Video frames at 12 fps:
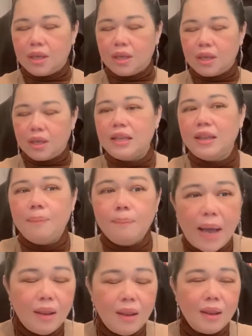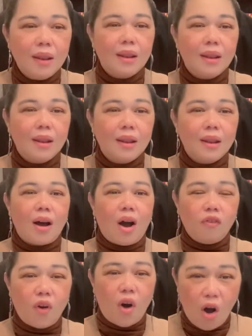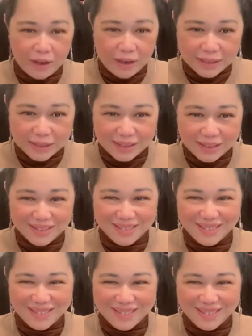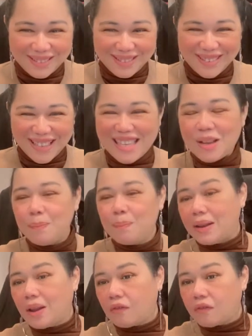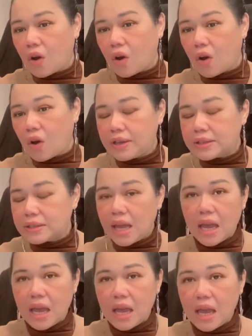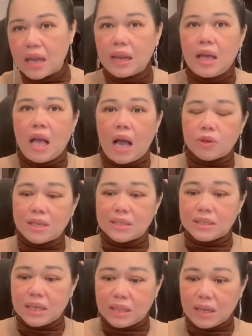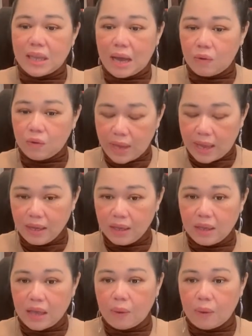in the month of August, day and night, I was just sitting down there.